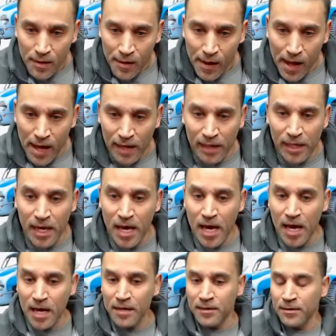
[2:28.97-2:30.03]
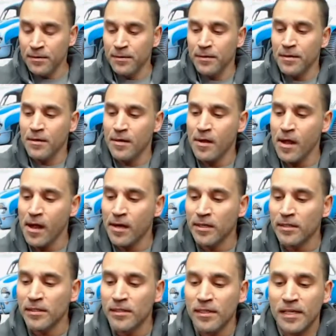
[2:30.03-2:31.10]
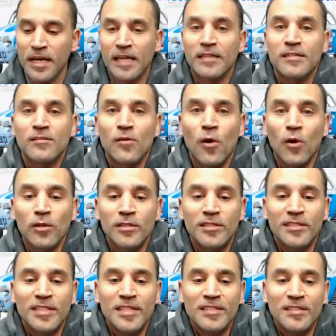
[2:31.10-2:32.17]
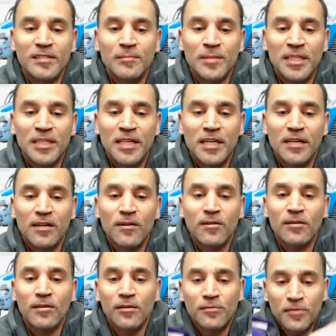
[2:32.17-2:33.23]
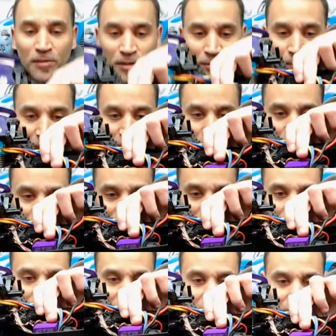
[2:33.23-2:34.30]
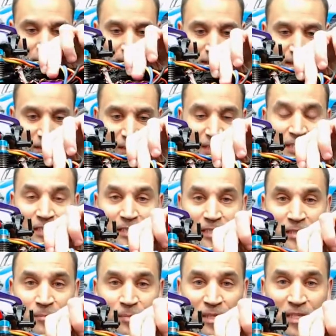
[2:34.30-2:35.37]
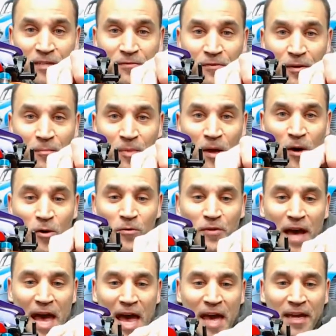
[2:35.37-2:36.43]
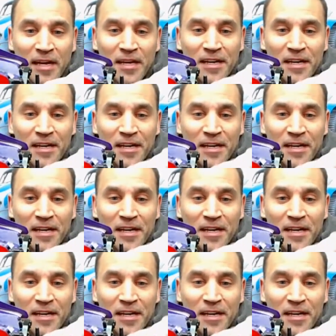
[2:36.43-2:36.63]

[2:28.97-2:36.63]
Hi, Leon. I got this old system in here. I don't know if you remember the GTB from Novak.